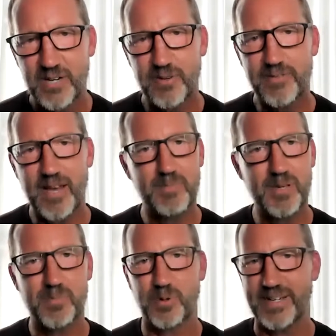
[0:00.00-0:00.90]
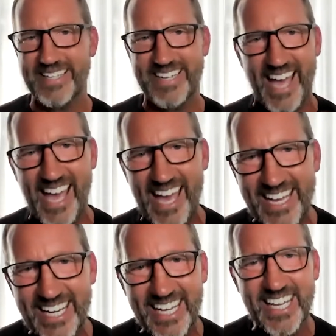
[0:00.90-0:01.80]
we've had people in
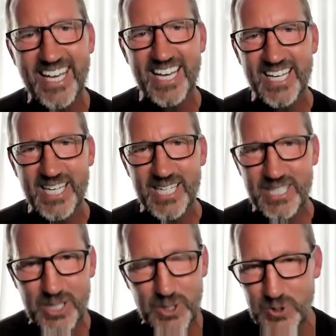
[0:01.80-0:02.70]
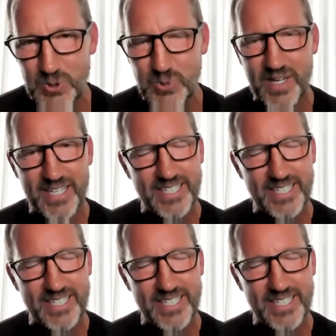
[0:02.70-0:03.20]
82